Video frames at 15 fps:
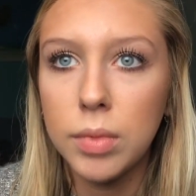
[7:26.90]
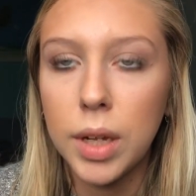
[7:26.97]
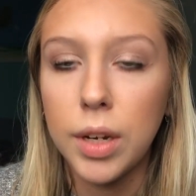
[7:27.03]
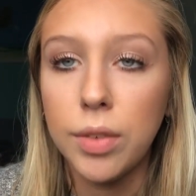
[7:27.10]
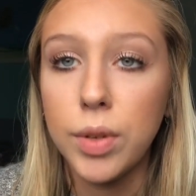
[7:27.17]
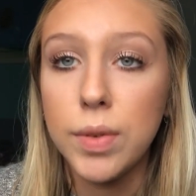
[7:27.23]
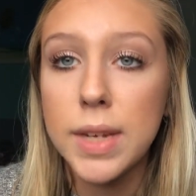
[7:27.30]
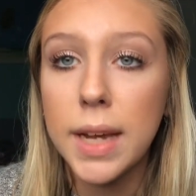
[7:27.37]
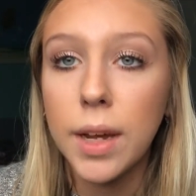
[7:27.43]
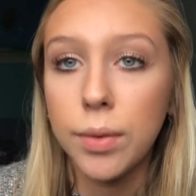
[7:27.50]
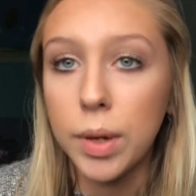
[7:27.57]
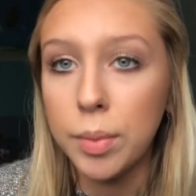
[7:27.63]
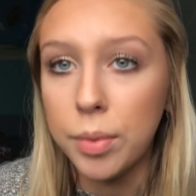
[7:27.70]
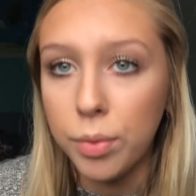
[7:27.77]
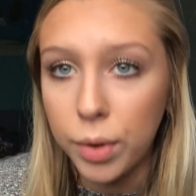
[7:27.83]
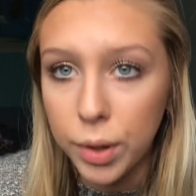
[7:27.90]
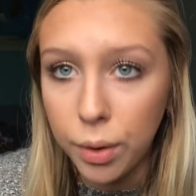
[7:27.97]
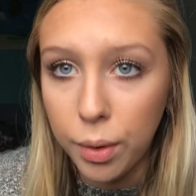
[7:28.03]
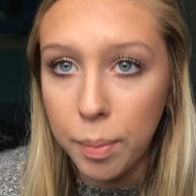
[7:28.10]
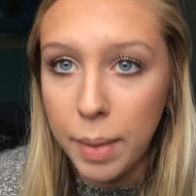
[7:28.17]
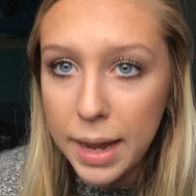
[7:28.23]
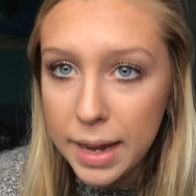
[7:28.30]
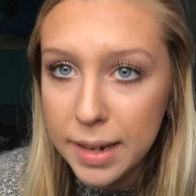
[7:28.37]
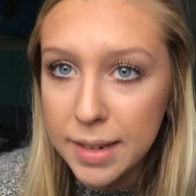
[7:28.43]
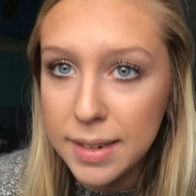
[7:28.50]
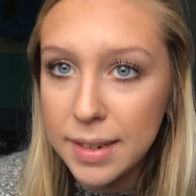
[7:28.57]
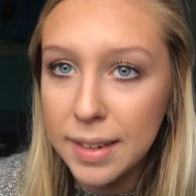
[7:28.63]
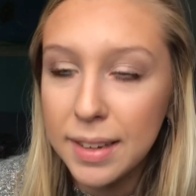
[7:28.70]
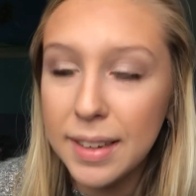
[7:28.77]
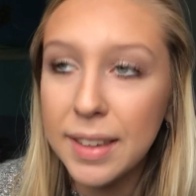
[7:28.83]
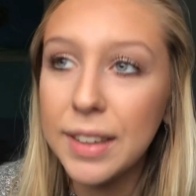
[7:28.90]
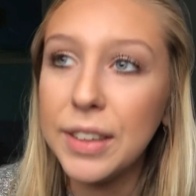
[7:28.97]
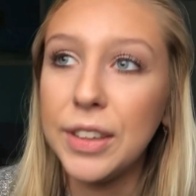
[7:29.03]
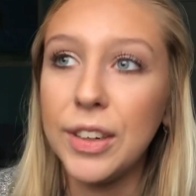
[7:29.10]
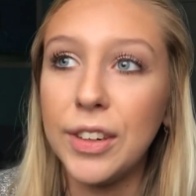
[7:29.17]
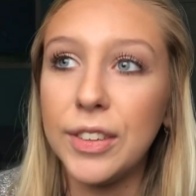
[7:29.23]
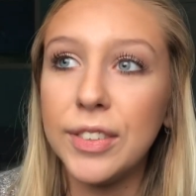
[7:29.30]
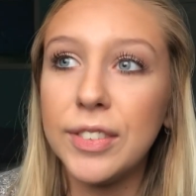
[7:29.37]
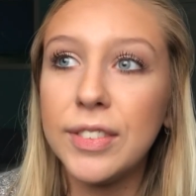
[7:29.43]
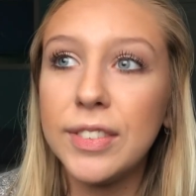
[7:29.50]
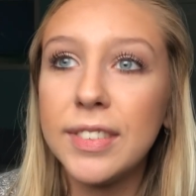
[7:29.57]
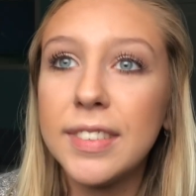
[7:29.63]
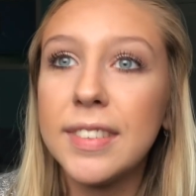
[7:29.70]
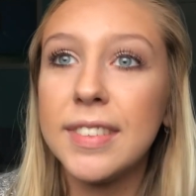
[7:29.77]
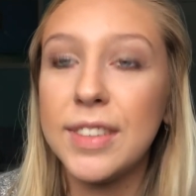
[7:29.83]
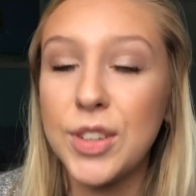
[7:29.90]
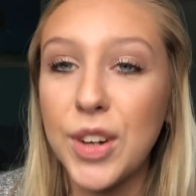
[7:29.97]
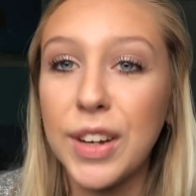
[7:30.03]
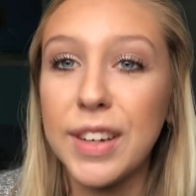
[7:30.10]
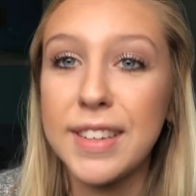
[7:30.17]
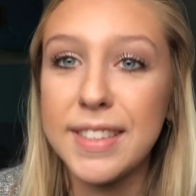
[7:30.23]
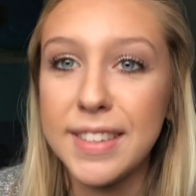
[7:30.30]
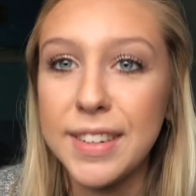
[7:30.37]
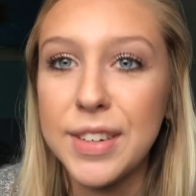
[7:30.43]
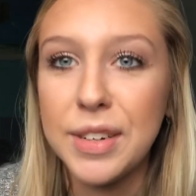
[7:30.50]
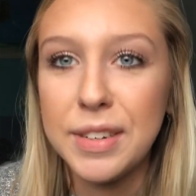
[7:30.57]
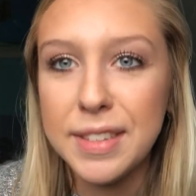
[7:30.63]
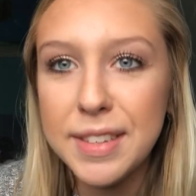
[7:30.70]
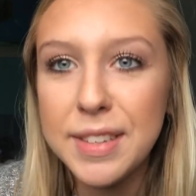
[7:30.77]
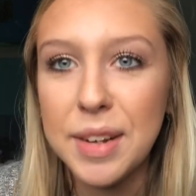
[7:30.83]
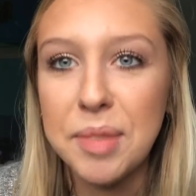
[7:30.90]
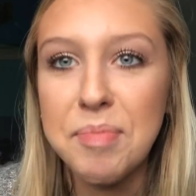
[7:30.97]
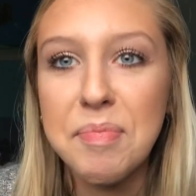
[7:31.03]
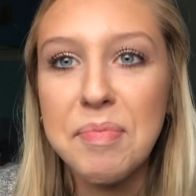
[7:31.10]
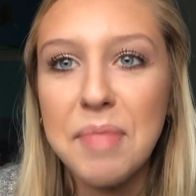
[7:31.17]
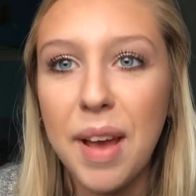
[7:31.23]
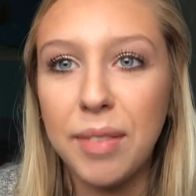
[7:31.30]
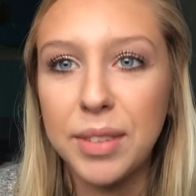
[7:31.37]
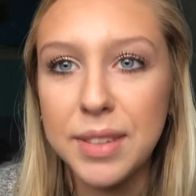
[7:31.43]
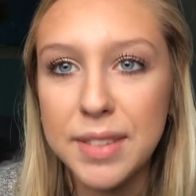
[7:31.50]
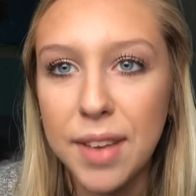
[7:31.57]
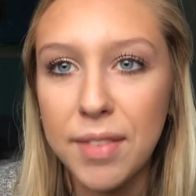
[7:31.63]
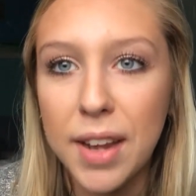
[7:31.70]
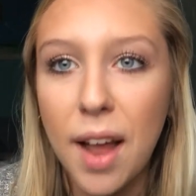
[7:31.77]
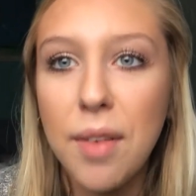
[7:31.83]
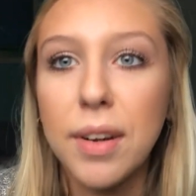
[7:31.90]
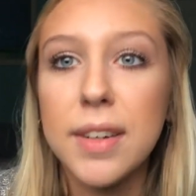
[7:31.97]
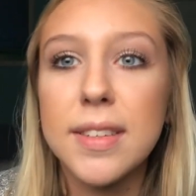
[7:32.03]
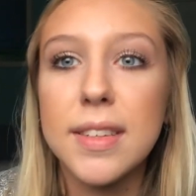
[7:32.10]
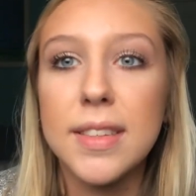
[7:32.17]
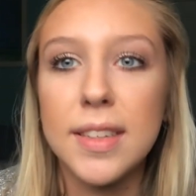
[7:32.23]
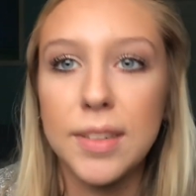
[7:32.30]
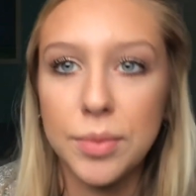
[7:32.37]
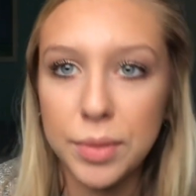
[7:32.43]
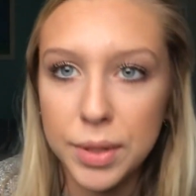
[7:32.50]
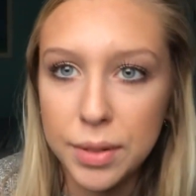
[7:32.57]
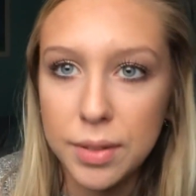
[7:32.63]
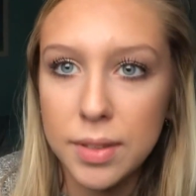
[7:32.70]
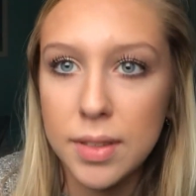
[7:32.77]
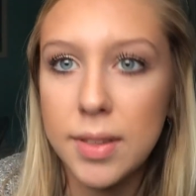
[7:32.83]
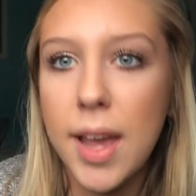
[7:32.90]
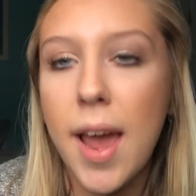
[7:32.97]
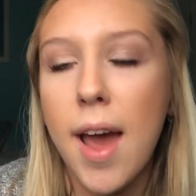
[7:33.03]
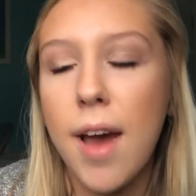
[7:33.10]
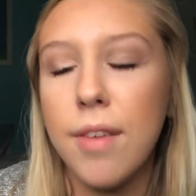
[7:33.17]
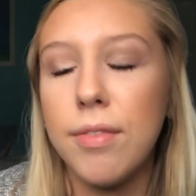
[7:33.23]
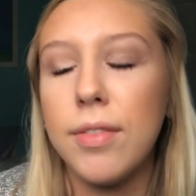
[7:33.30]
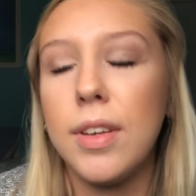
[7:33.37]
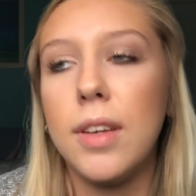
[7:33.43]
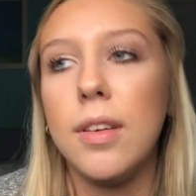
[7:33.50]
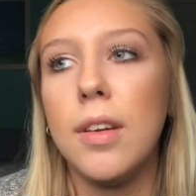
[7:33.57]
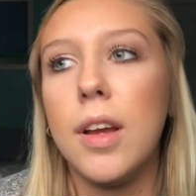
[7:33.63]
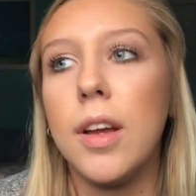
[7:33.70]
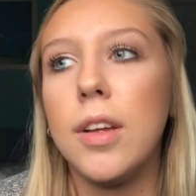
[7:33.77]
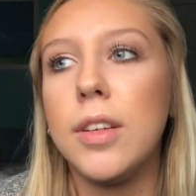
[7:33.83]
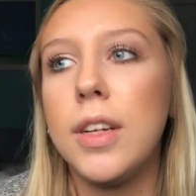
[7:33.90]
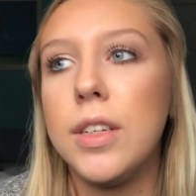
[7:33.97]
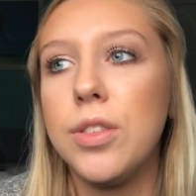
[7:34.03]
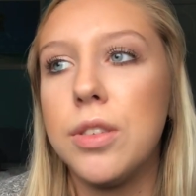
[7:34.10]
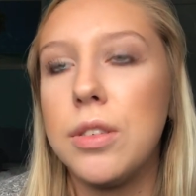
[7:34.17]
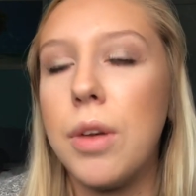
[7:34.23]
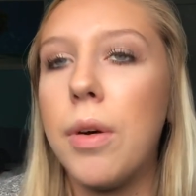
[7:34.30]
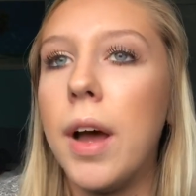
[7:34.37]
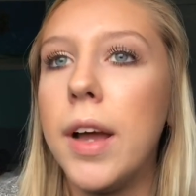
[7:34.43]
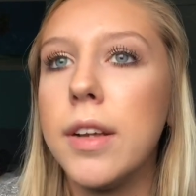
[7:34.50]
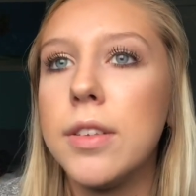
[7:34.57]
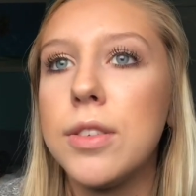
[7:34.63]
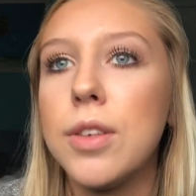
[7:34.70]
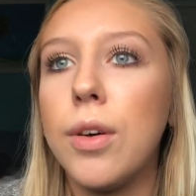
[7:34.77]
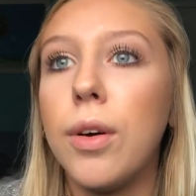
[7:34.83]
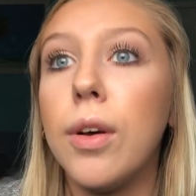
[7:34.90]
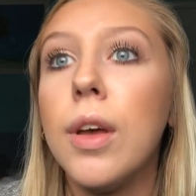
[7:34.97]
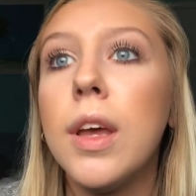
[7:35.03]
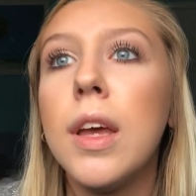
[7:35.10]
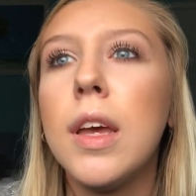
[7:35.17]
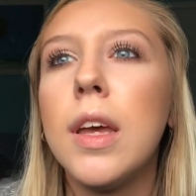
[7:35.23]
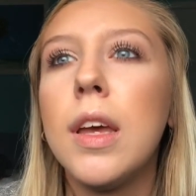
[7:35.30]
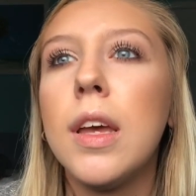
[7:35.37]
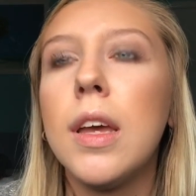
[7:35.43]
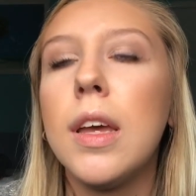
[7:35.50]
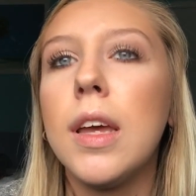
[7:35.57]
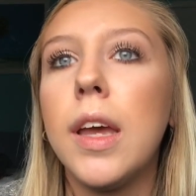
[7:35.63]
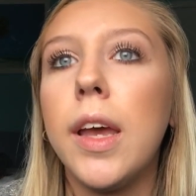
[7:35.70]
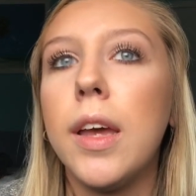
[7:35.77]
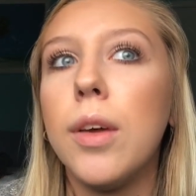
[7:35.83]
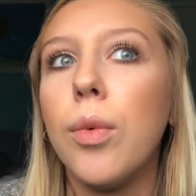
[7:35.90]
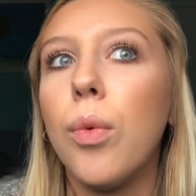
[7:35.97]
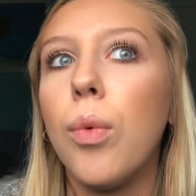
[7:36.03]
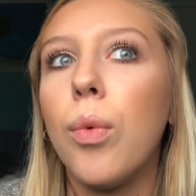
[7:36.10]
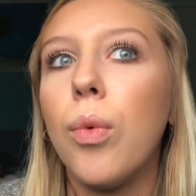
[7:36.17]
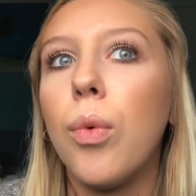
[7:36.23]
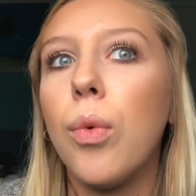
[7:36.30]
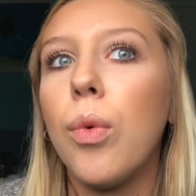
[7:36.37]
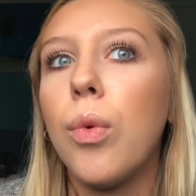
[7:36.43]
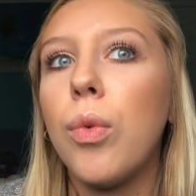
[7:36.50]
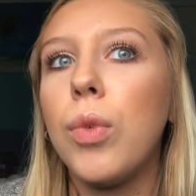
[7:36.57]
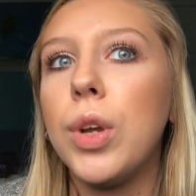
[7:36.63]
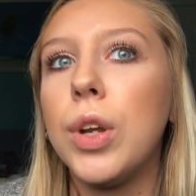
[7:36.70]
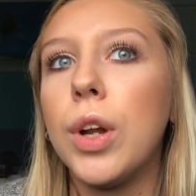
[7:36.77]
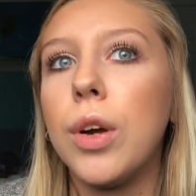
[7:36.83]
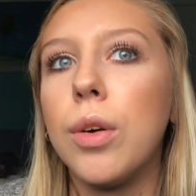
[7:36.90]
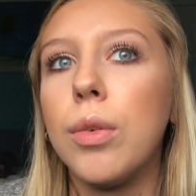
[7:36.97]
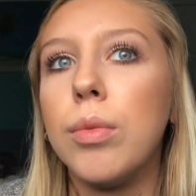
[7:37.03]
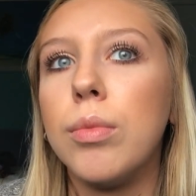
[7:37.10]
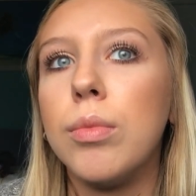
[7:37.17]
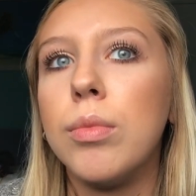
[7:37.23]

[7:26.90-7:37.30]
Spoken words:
if you take it right before you go to bed, you know, the drug is still in your system after 7 hours, and then it reduces to half, and so on. So it, you know,